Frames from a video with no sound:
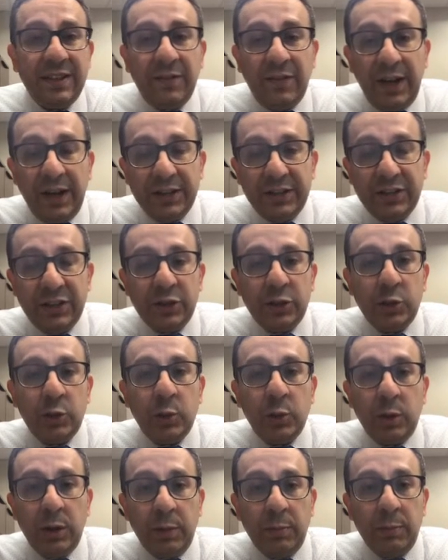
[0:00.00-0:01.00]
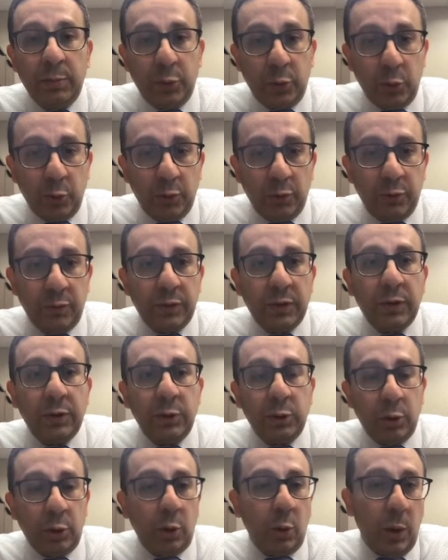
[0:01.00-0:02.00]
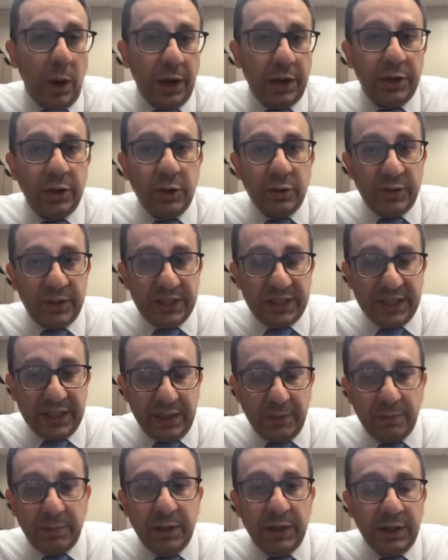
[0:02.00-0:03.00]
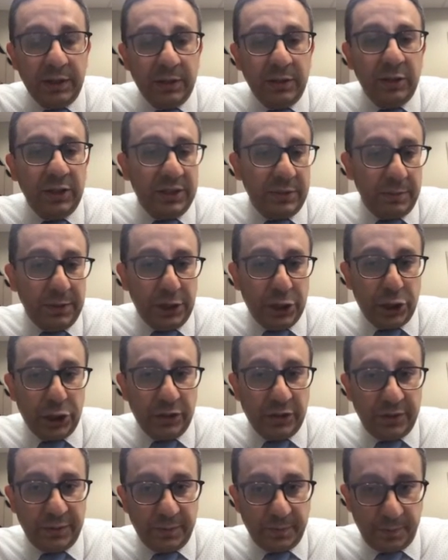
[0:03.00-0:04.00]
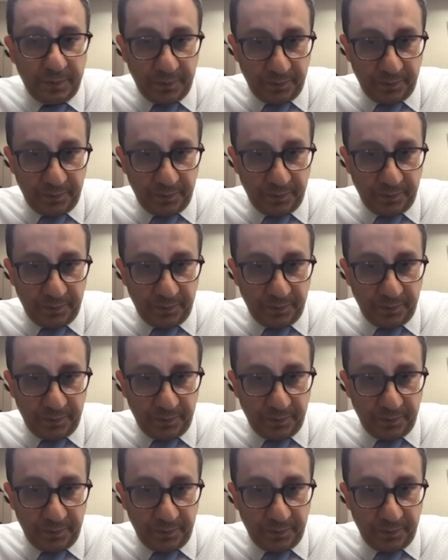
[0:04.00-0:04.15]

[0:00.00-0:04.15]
devices to improve your quality of sleep in these patients.